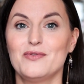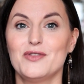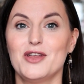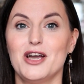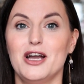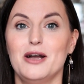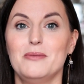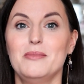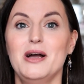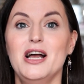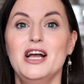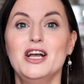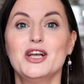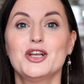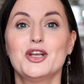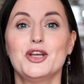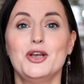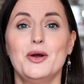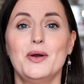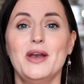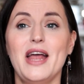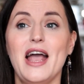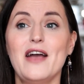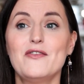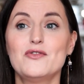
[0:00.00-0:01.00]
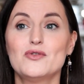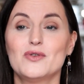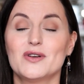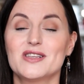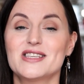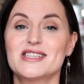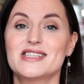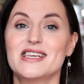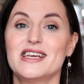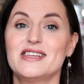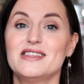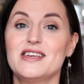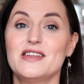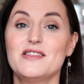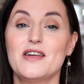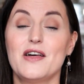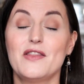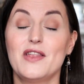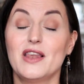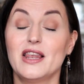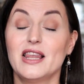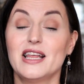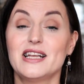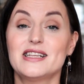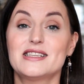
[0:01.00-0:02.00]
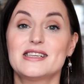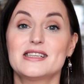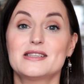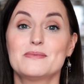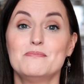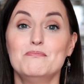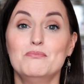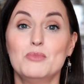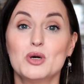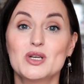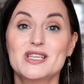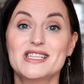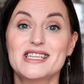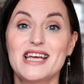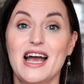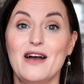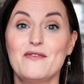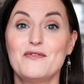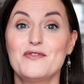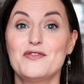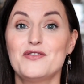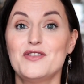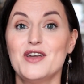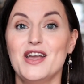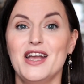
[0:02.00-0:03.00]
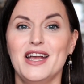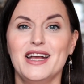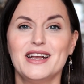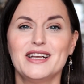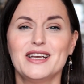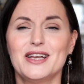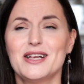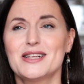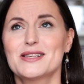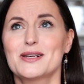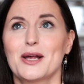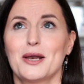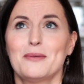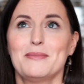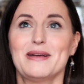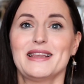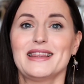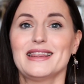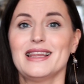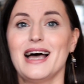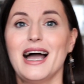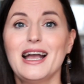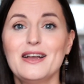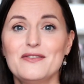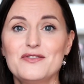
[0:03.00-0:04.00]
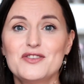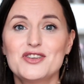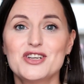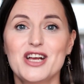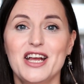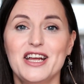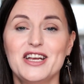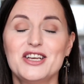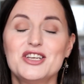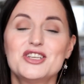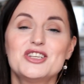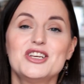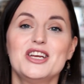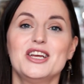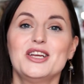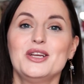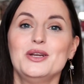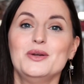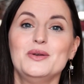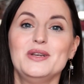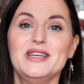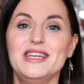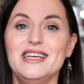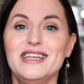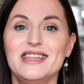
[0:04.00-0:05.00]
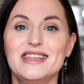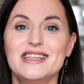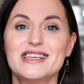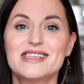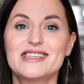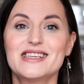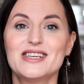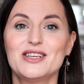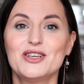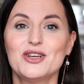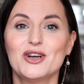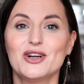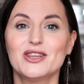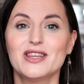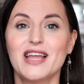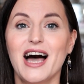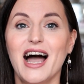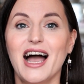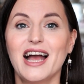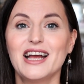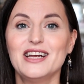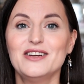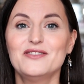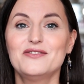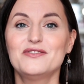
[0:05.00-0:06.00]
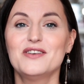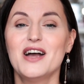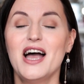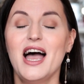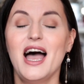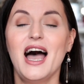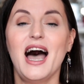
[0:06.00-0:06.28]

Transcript: them, you know, and everyone's saying that they're the latest must-have thing and it's going to be life-changing, you need this in your life.